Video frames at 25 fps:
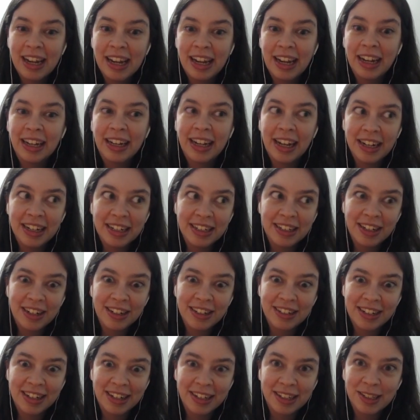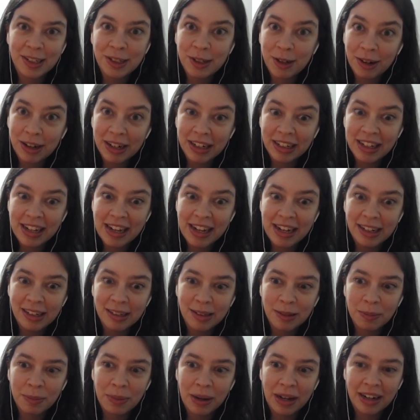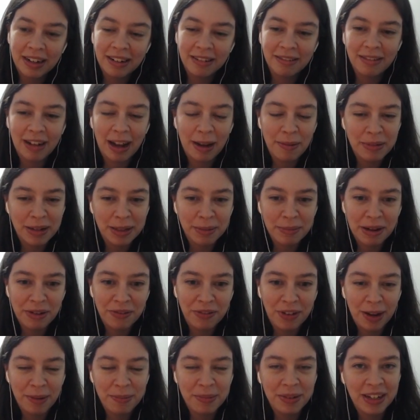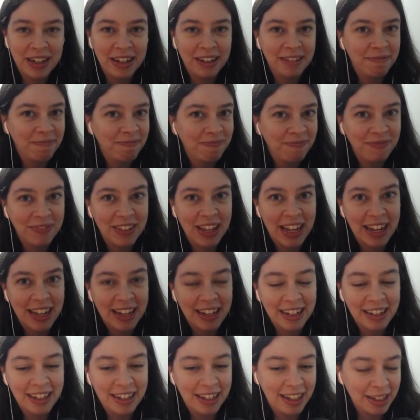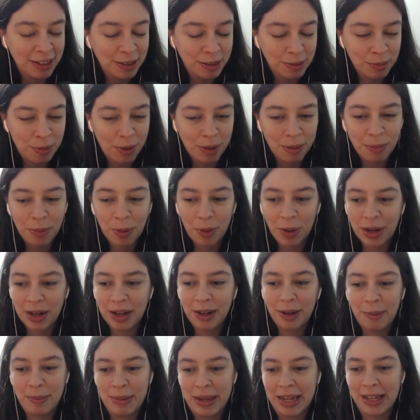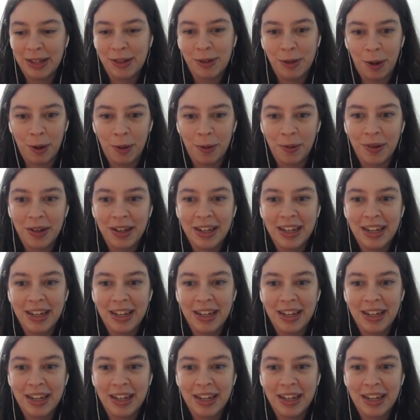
It kind of sucks that it's during leagues, but I miss my family and that's more important to me. So